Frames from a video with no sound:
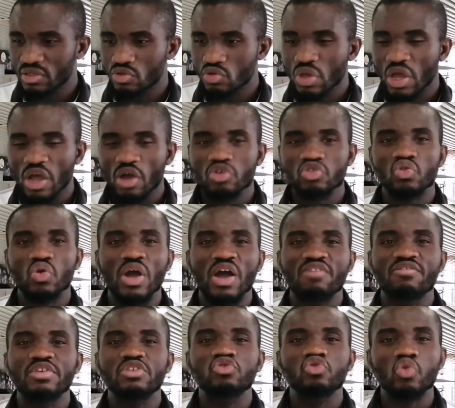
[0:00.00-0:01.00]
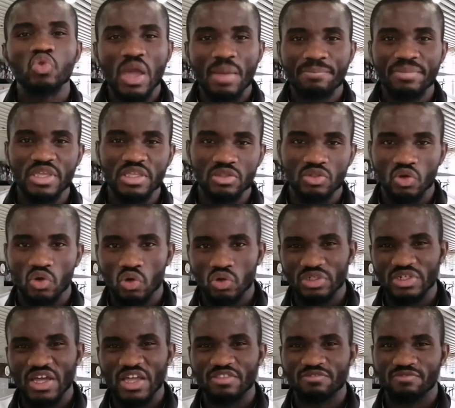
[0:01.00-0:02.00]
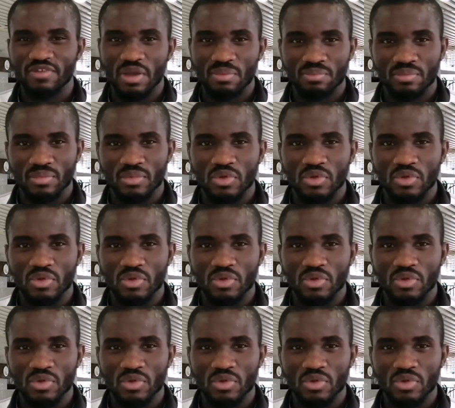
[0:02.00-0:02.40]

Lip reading: soybean on that farm.